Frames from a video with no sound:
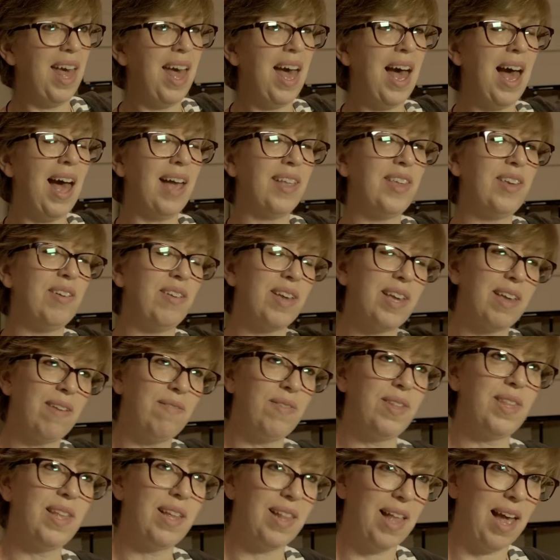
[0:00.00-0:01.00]
And you're
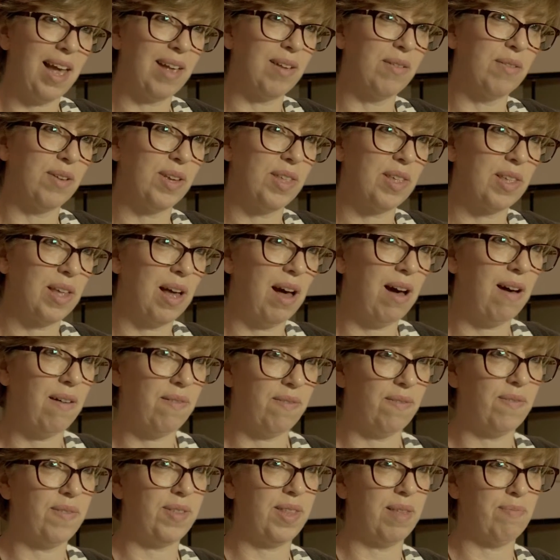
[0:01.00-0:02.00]
given the language
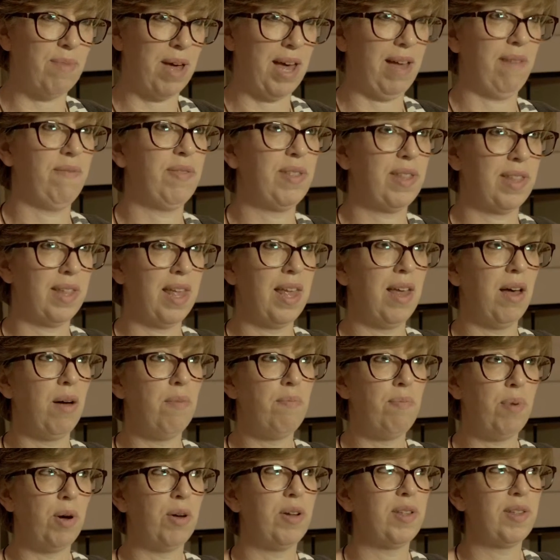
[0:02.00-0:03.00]
of the maths,
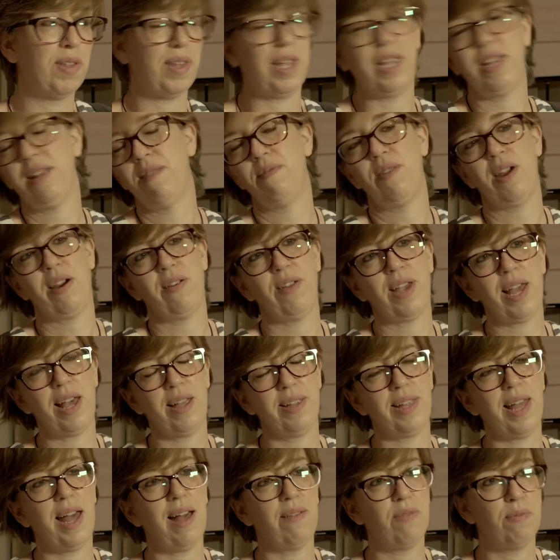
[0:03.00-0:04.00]
but in a very,
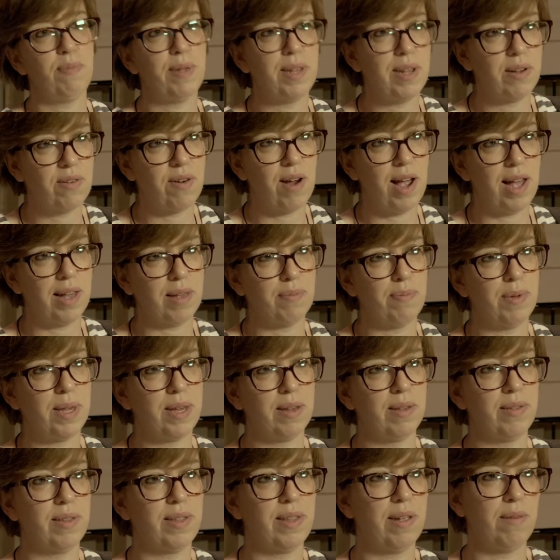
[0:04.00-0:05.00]
and they have a bit of crack
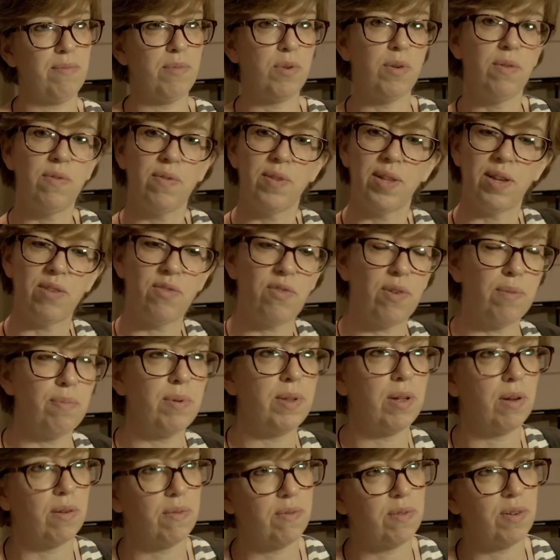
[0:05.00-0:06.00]
because they're moving and
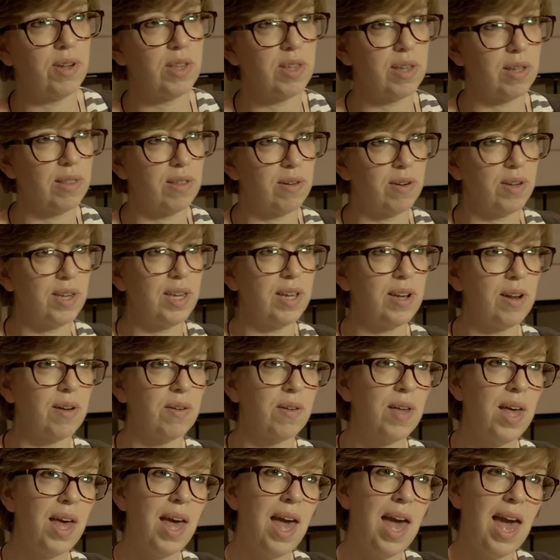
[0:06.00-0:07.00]
tripping over each other, you know.